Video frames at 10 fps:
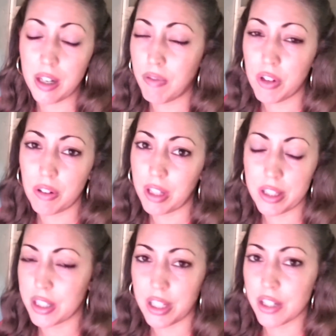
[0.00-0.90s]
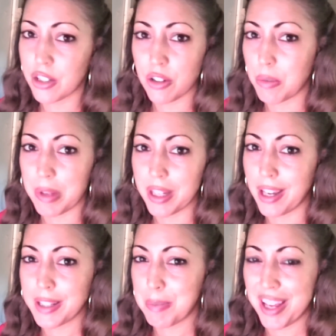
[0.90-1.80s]
If you don't like to teach, don't be a
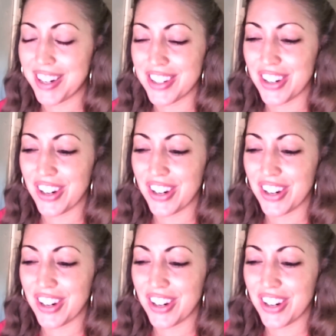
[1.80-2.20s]
case manager.